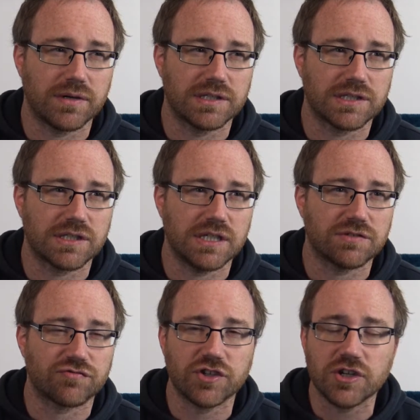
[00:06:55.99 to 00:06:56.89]
was
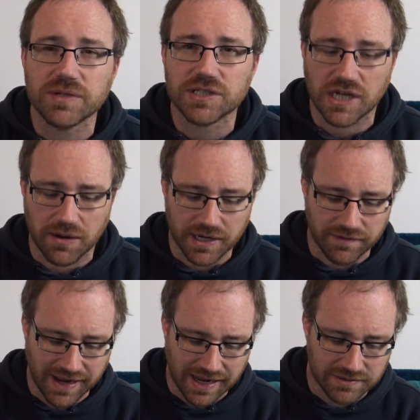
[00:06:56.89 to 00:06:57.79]
these rumors going
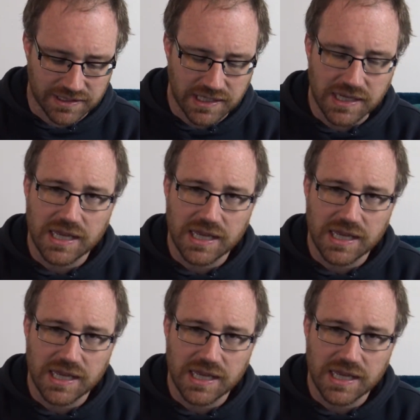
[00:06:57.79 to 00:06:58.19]
around